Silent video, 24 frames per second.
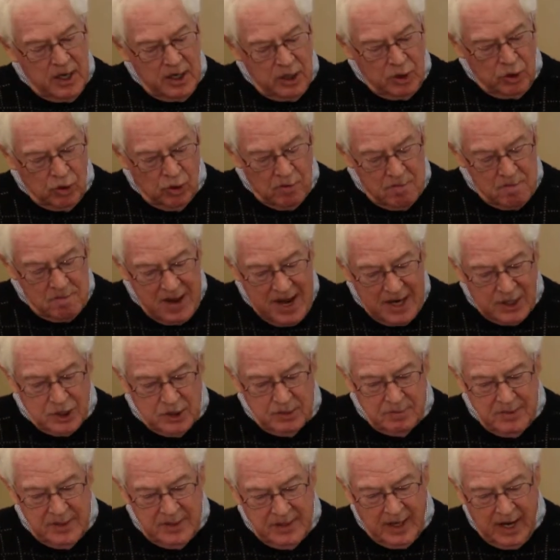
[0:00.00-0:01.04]
your
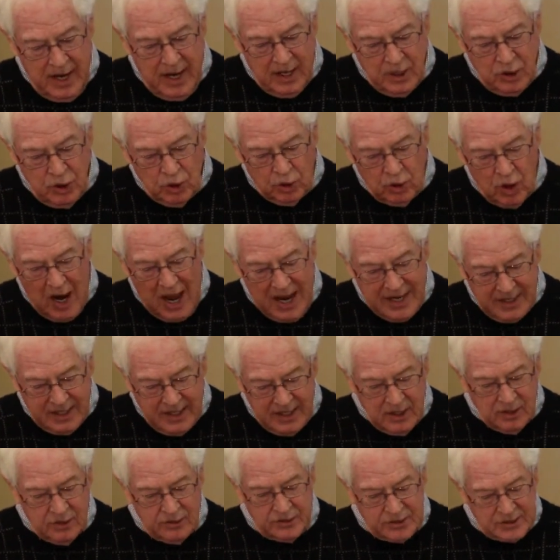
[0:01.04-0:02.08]
measurement and your
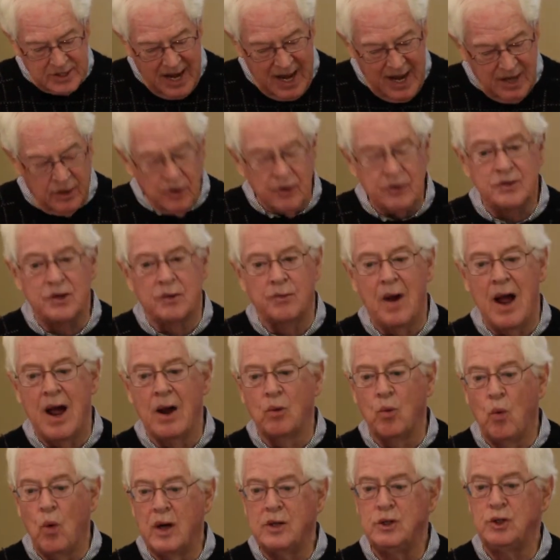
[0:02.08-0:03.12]
ideal standards
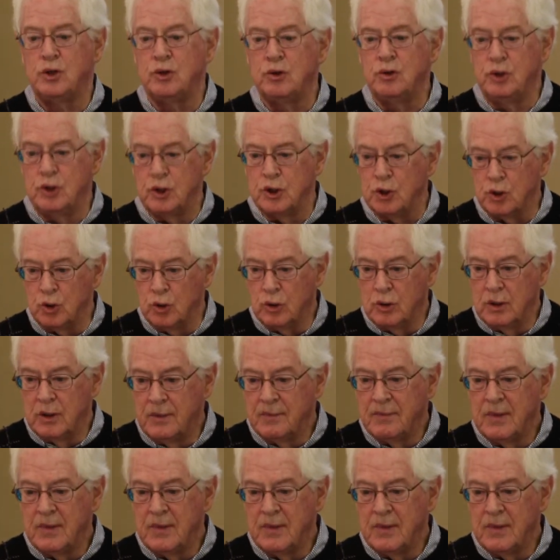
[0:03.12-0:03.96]
around what you do.